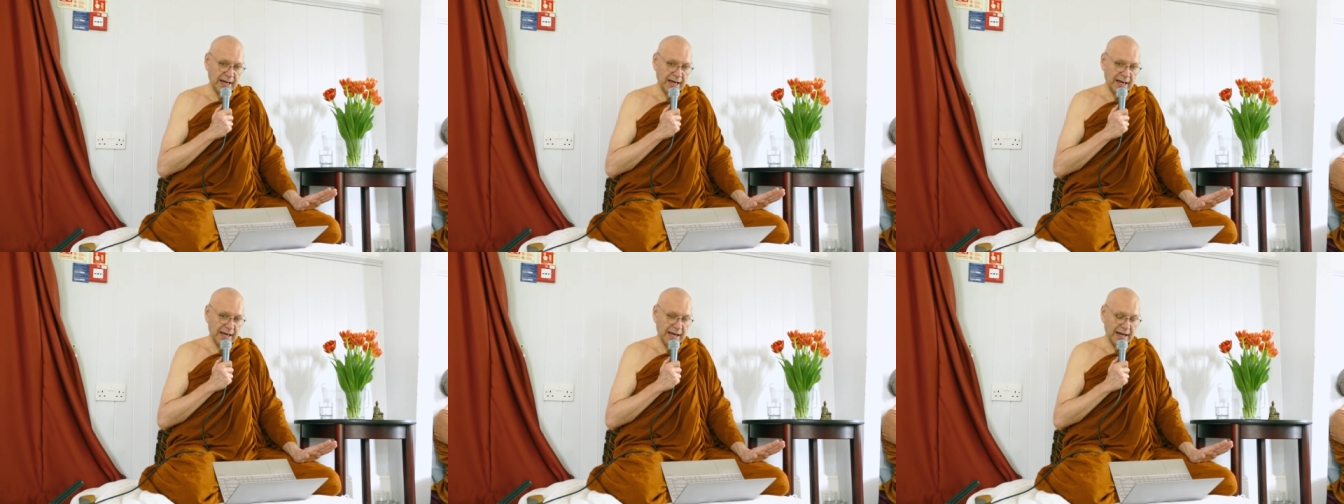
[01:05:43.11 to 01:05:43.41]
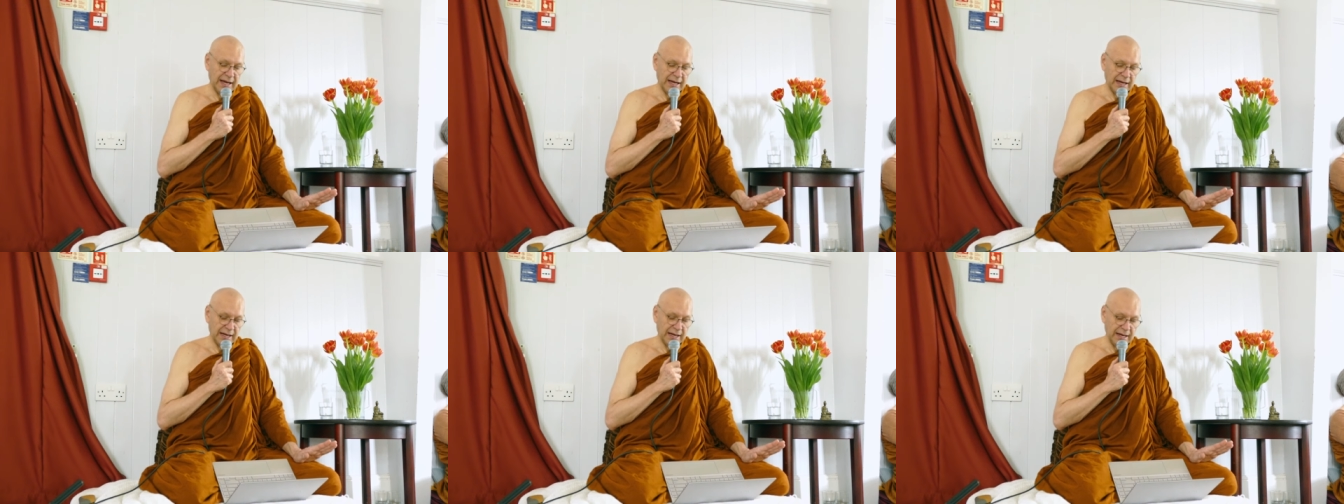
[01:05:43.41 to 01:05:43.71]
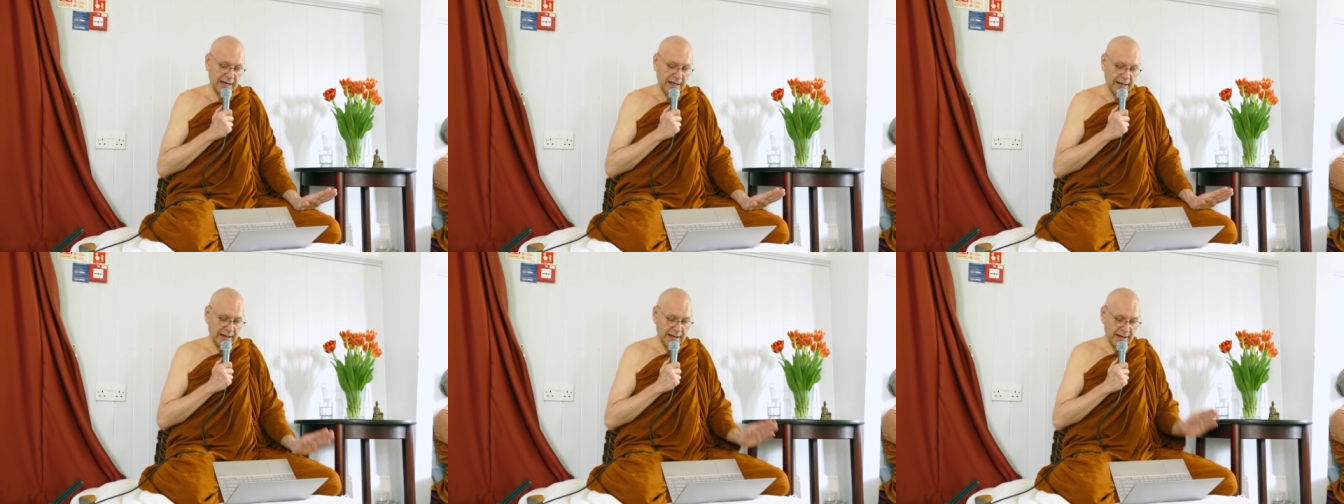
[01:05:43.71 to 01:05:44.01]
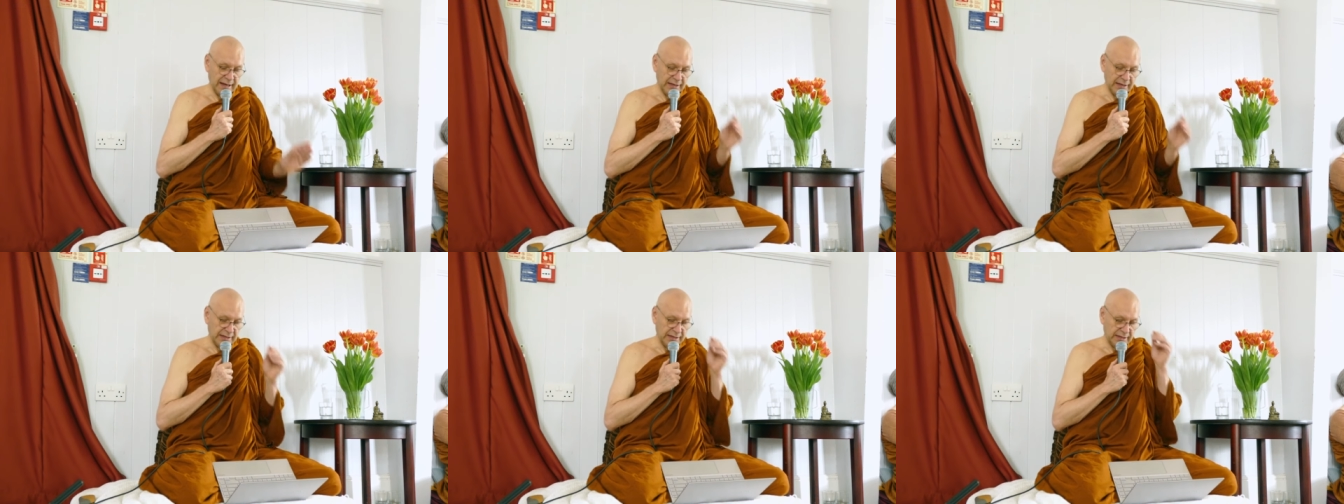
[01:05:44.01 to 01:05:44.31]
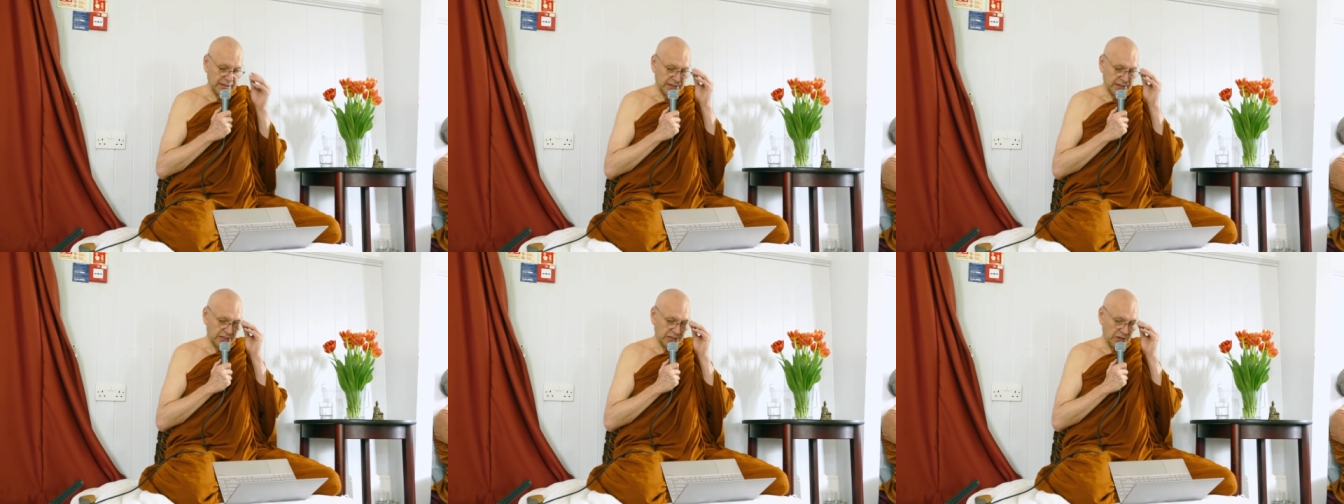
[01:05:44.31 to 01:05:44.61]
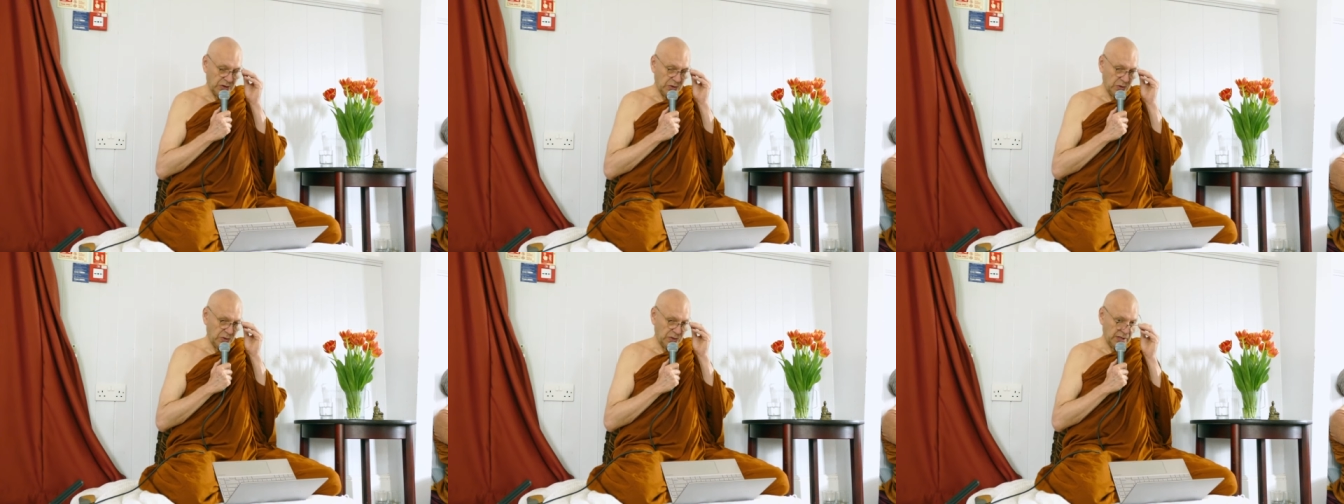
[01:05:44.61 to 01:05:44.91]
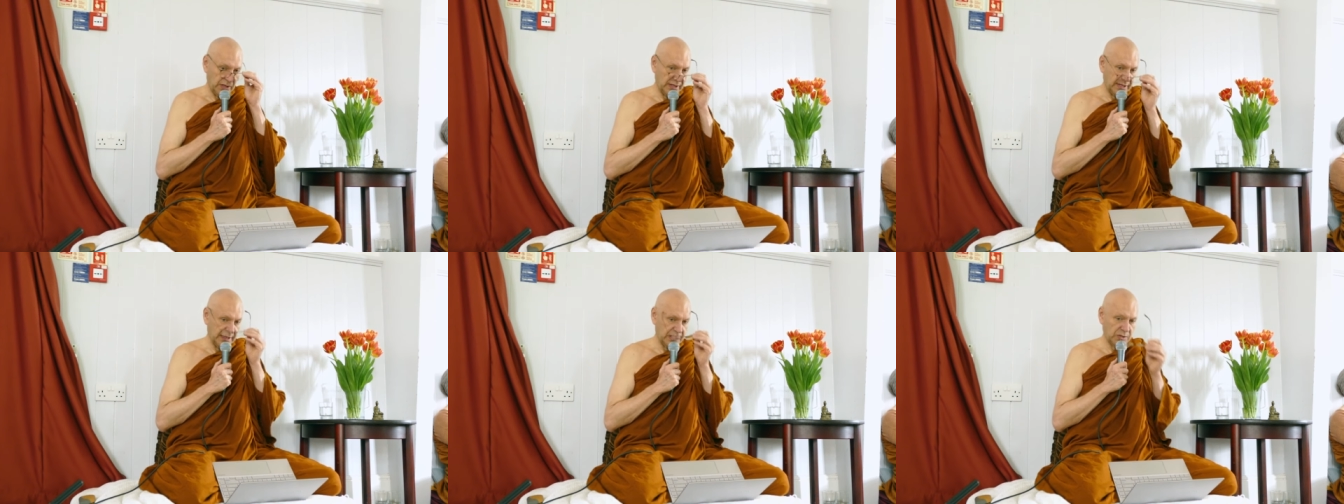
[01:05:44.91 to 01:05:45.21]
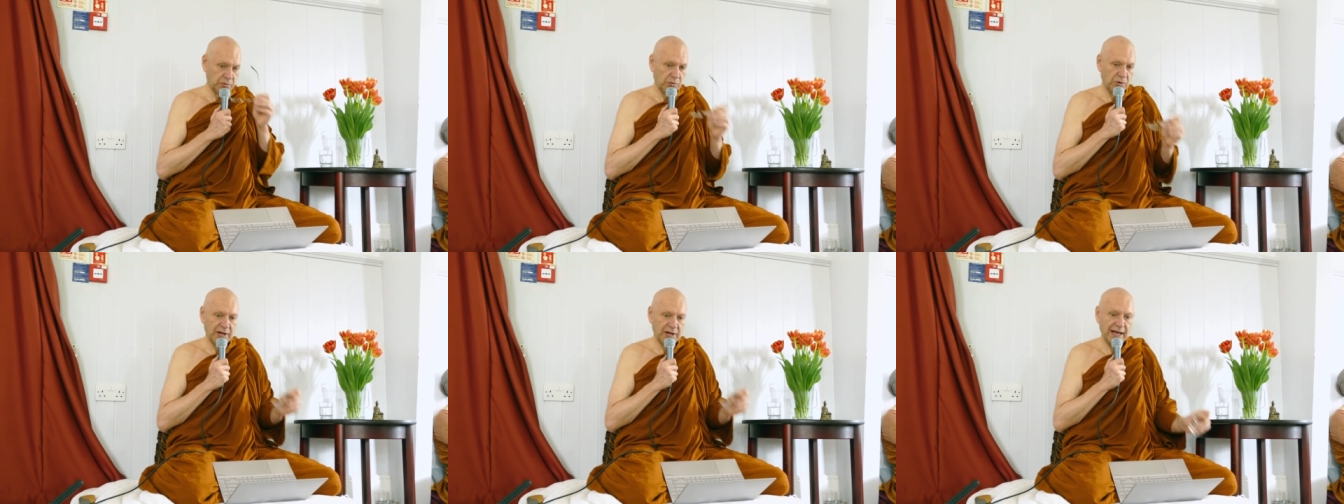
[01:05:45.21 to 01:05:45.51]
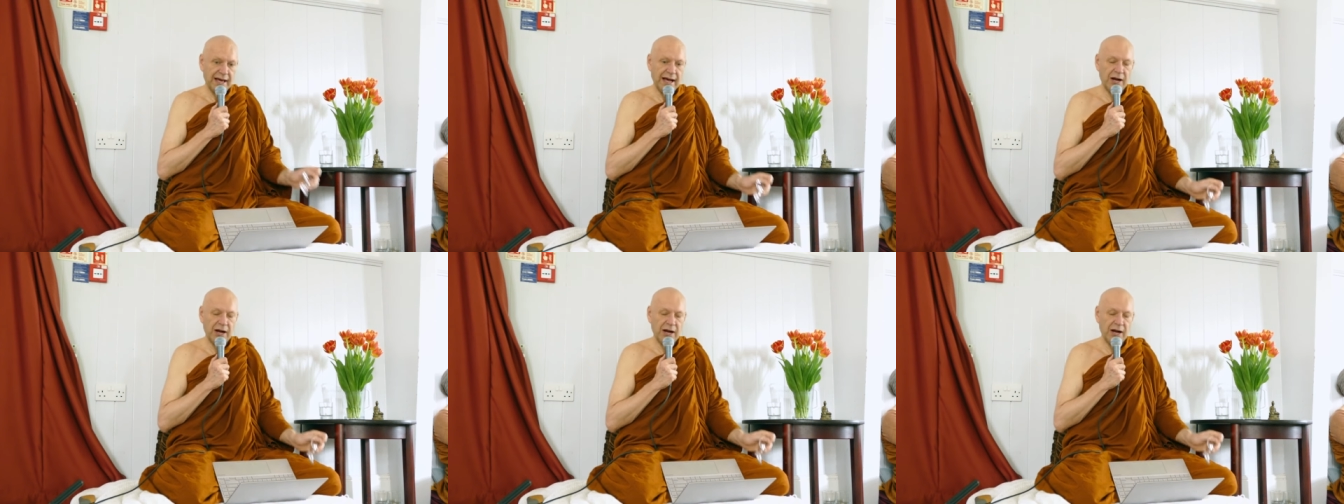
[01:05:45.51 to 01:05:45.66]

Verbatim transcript: and uh, so this word